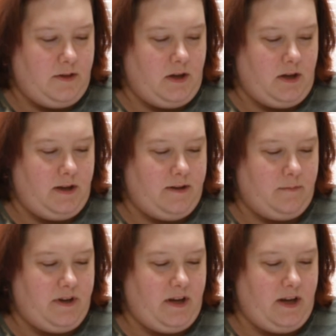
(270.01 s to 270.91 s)
the
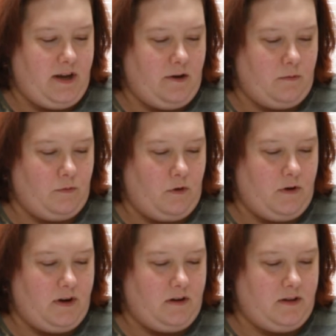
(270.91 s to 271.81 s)
EMK
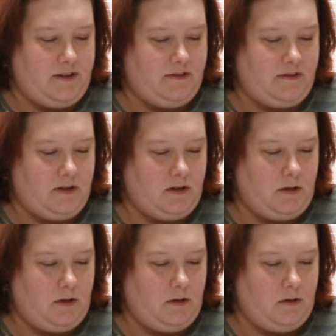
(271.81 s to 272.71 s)
Aurora
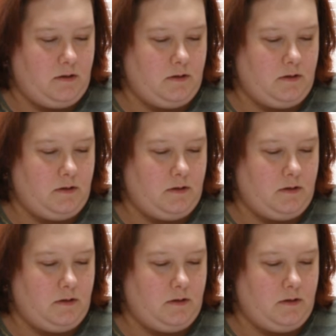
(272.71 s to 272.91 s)
Cleanser.